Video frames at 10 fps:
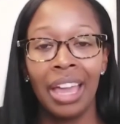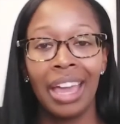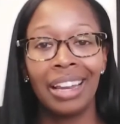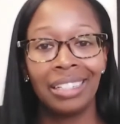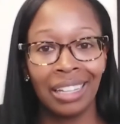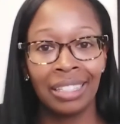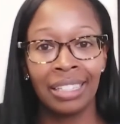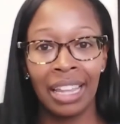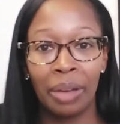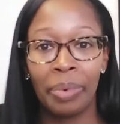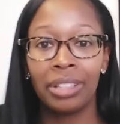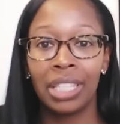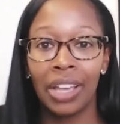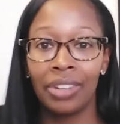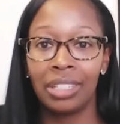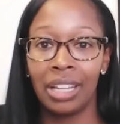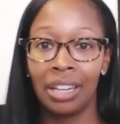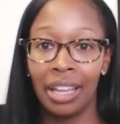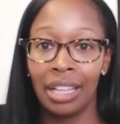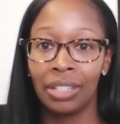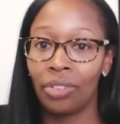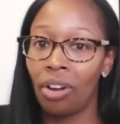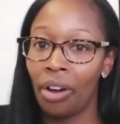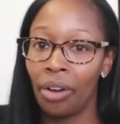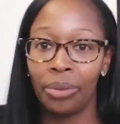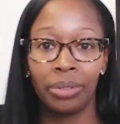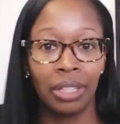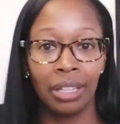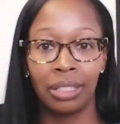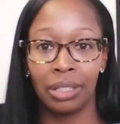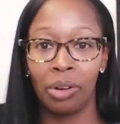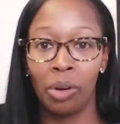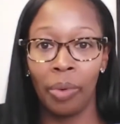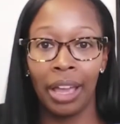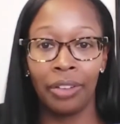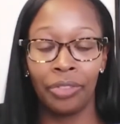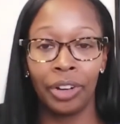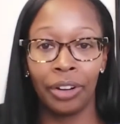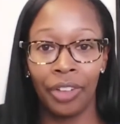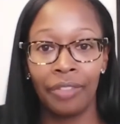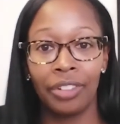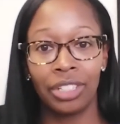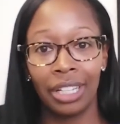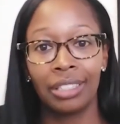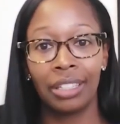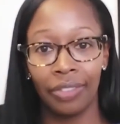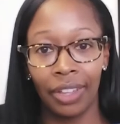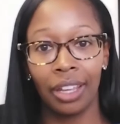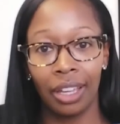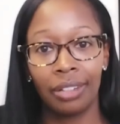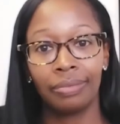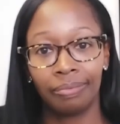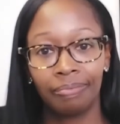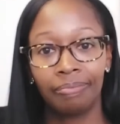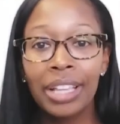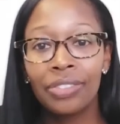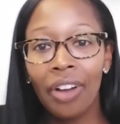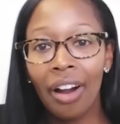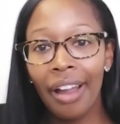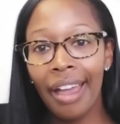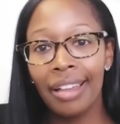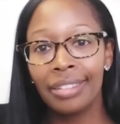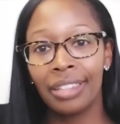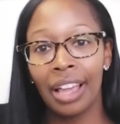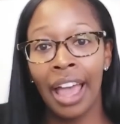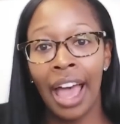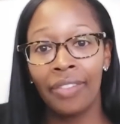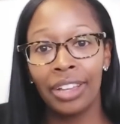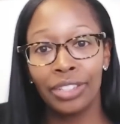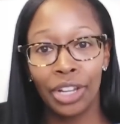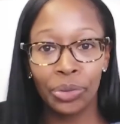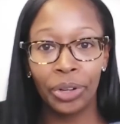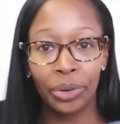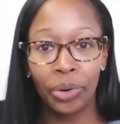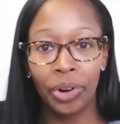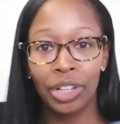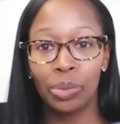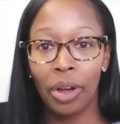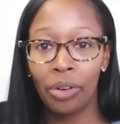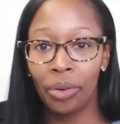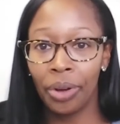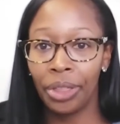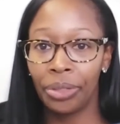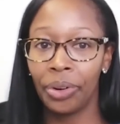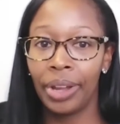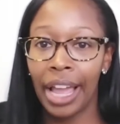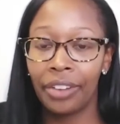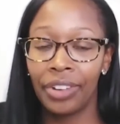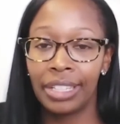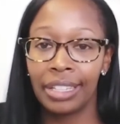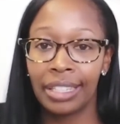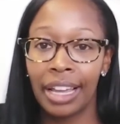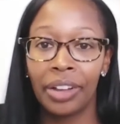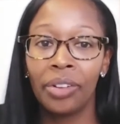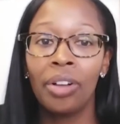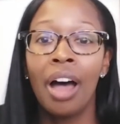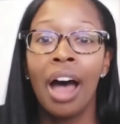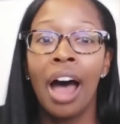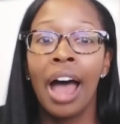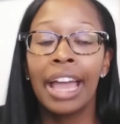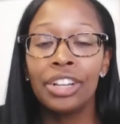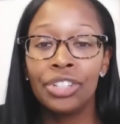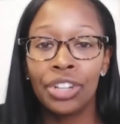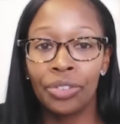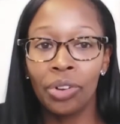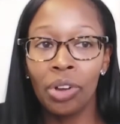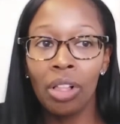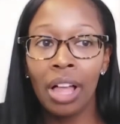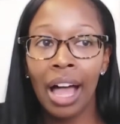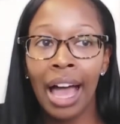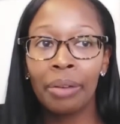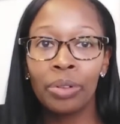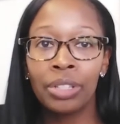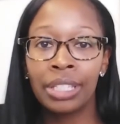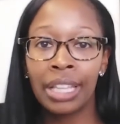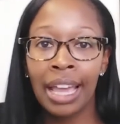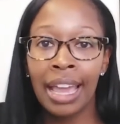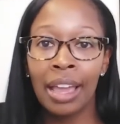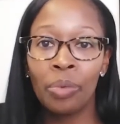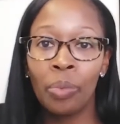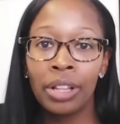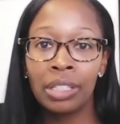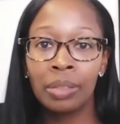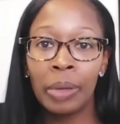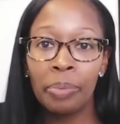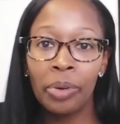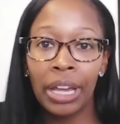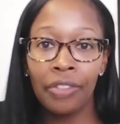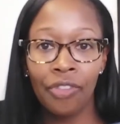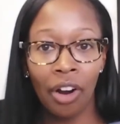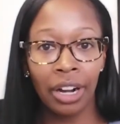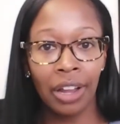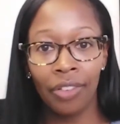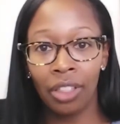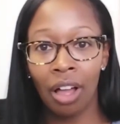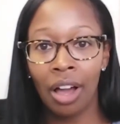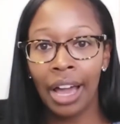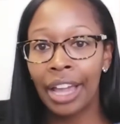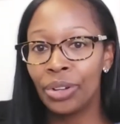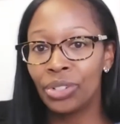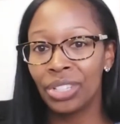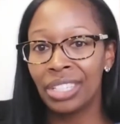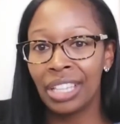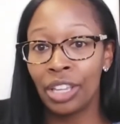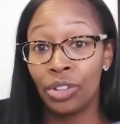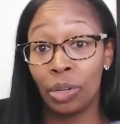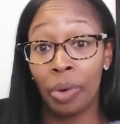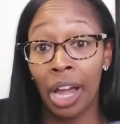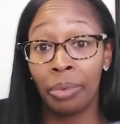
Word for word: And it does take about seven to 10 days for all those things to go away and for your favorite jeans to fit again. As far as having sexual intercourse while going through an egg freezing cycle, in general, I will say once people get far enough along, I usually say you should probably